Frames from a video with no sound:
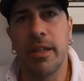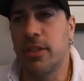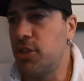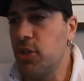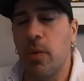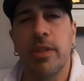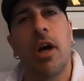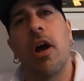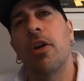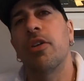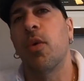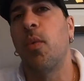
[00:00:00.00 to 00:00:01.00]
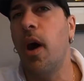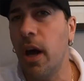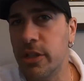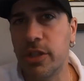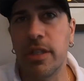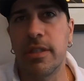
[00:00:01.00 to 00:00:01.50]
This show is hard to
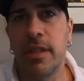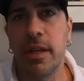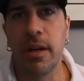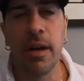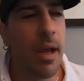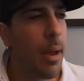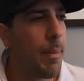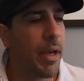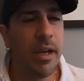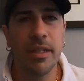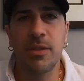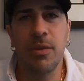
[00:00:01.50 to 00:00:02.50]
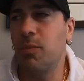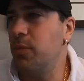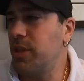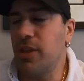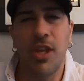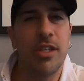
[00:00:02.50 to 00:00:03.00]
watch this year because
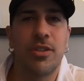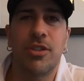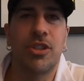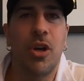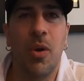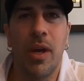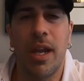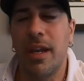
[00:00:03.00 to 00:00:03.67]
the things they're showing.